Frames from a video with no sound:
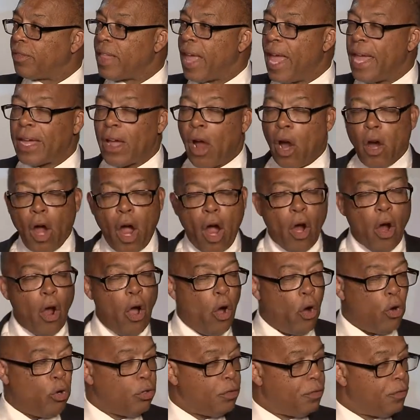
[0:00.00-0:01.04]
thank our, our
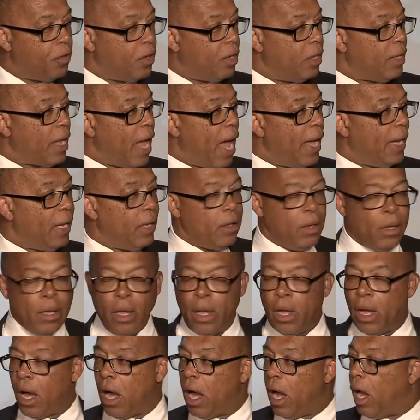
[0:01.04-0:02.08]
host for the night.
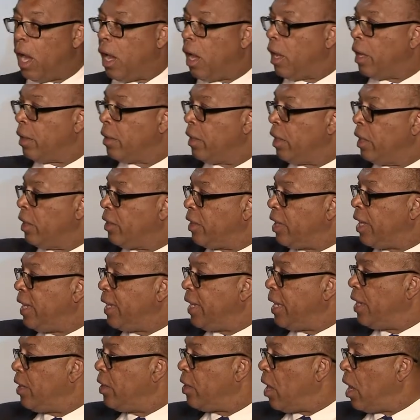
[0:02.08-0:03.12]
Uh,
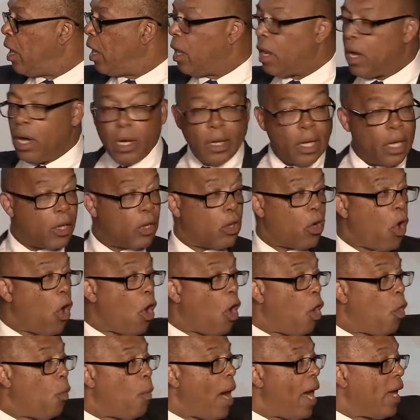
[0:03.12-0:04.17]
T.D. Young and
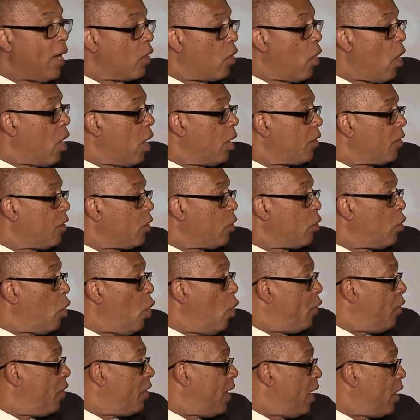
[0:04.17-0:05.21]
Carl White. Carl's
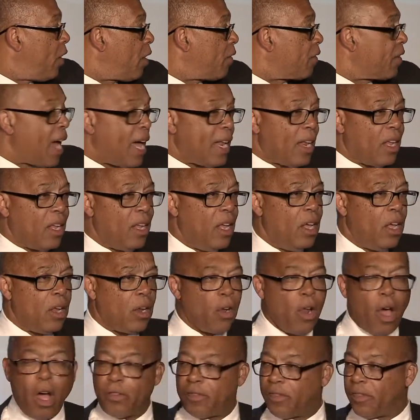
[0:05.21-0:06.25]
over there. I've kind of
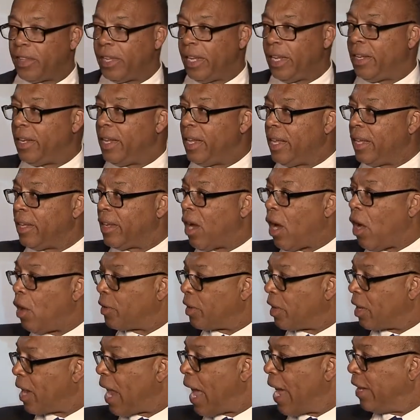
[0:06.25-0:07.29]
lost T.D. and all
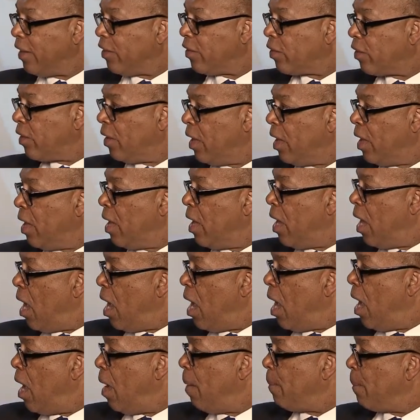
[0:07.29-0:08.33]
the lights.
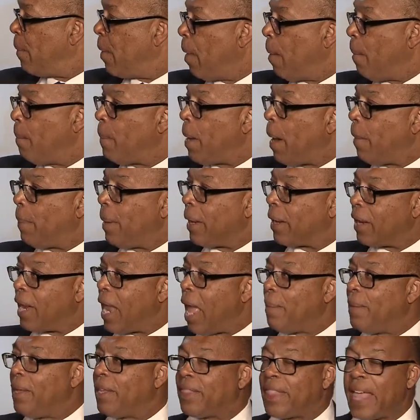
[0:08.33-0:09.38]
Um, but, but
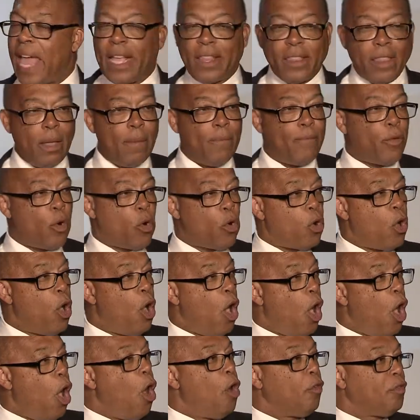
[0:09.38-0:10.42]
let me thank them for
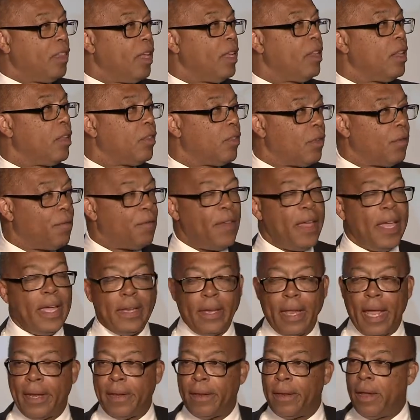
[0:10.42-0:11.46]
hosting this event
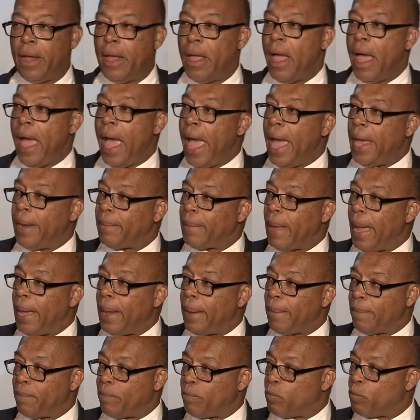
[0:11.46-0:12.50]
and, and,
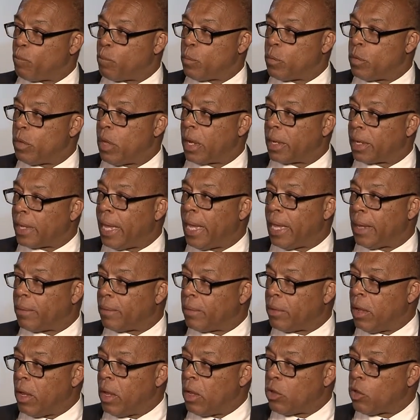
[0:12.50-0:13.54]
and again,
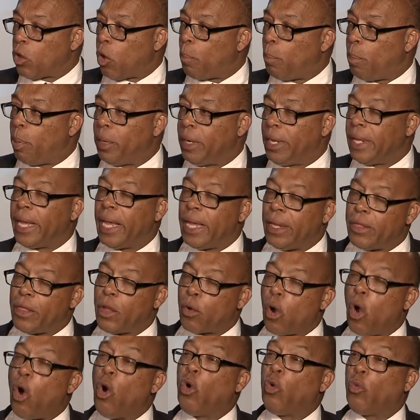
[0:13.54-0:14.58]
you know, putting in
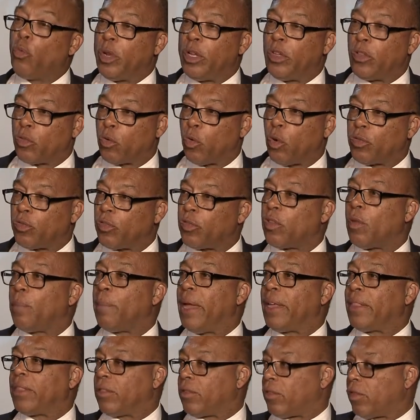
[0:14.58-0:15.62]
their own resources to
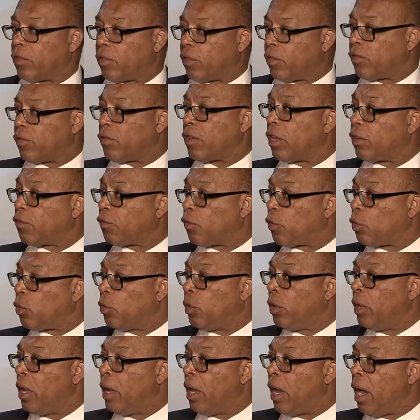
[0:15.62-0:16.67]
make this a successful
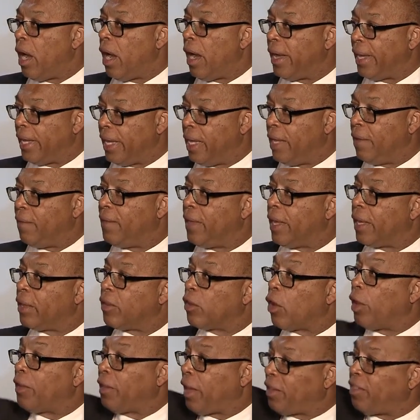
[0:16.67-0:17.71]
uh, evening.
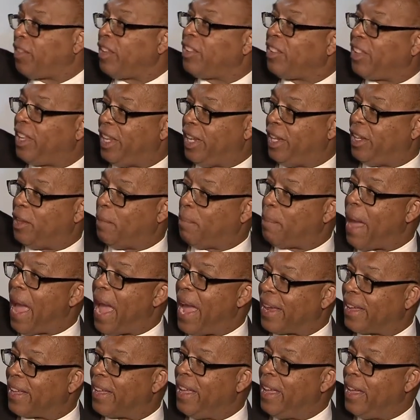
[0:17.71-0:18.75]
Oh, I see TD in the
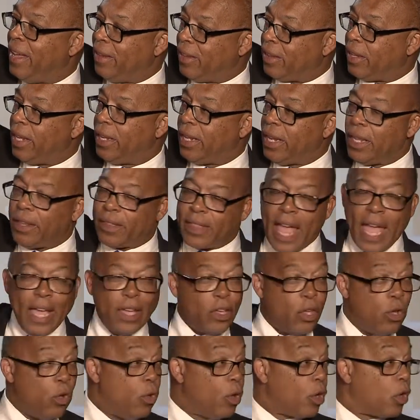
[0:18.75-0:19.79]
back. TD,
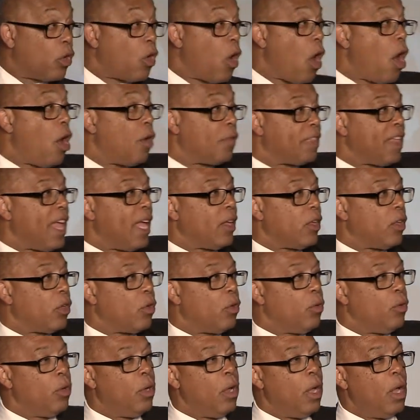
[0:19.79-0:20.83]
thank you, and Carl, thank
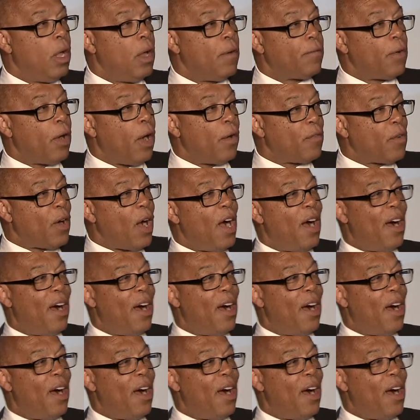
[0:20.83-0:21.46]
you for, for,